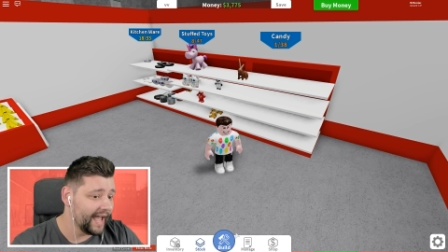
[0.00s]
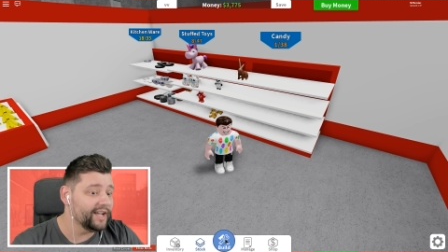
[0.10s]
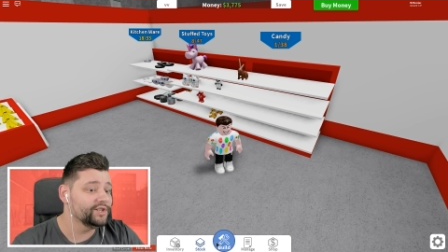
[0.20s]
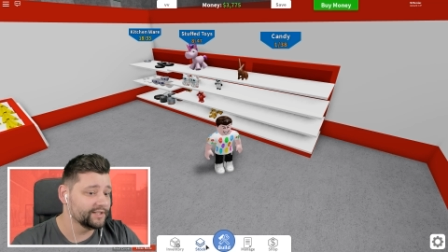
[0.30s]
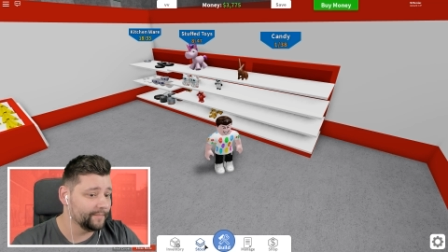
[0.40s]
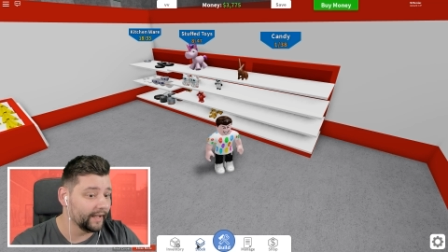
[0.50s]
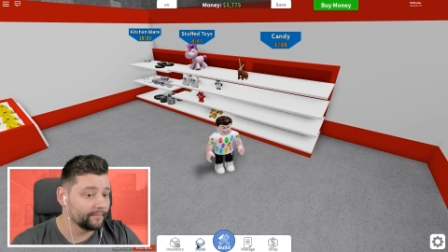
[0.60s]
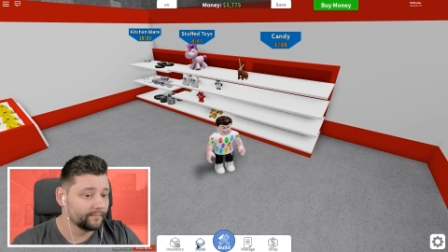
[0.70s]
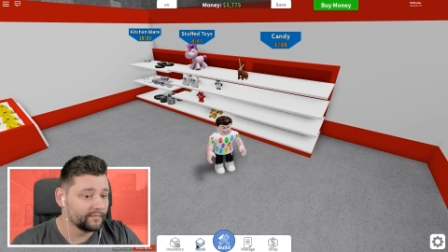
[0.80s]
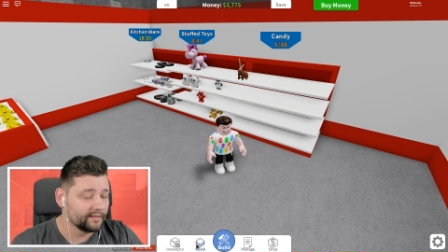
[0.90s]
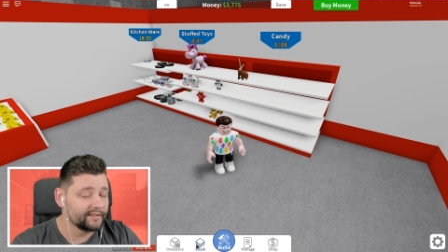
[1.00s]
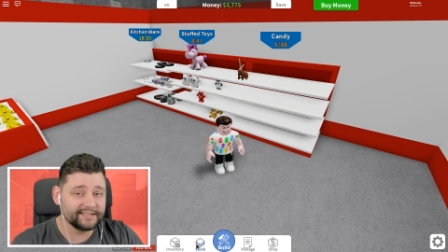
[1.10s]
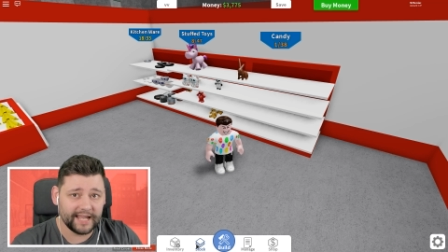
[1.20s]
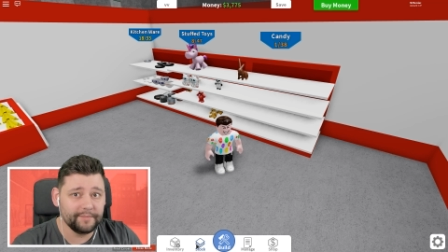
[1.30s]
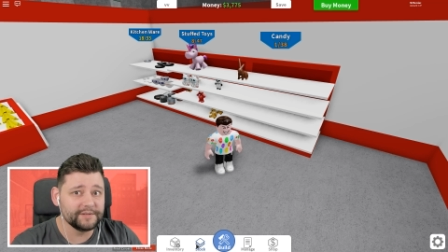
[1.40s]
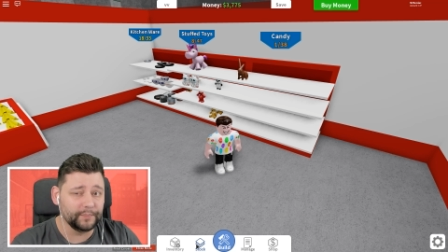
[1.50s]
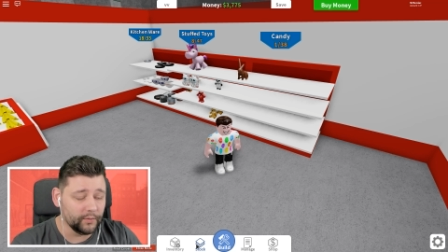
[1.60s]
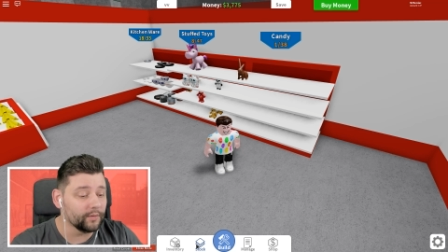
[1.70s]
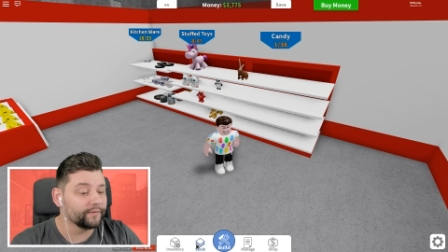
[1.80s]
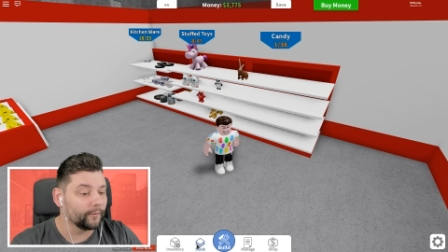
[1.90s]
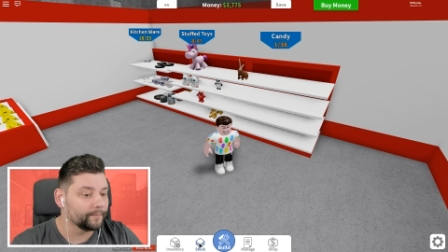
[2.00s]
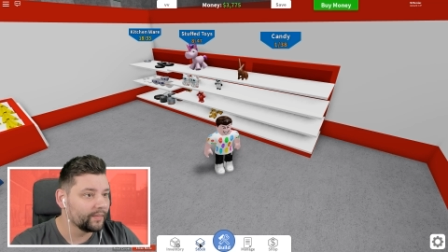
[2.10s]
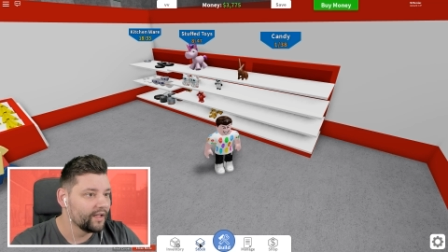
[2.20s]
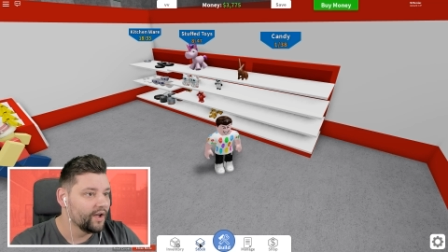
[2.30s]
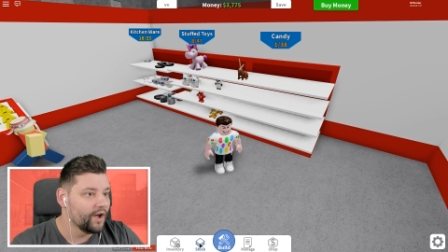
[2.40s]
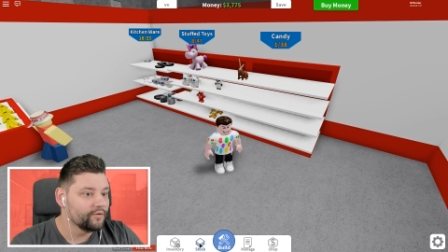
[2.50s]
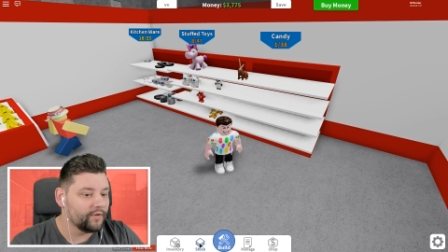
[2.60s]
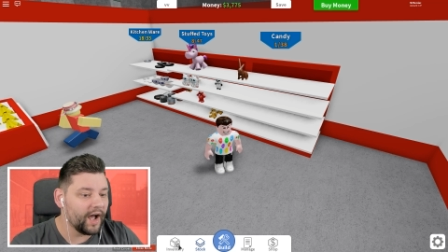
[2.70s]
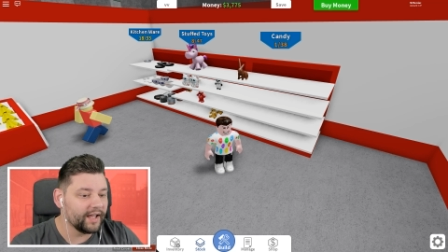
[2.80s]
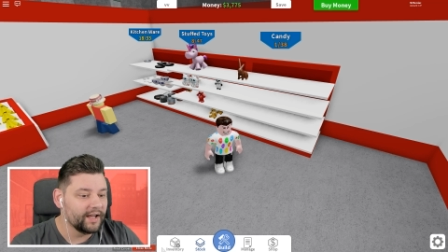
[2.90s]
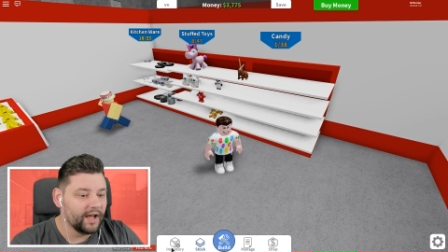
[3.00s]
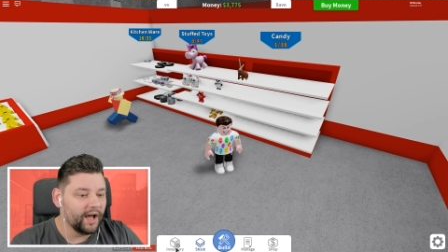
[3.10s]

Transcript: ages, mate. This game is beautiful. Right,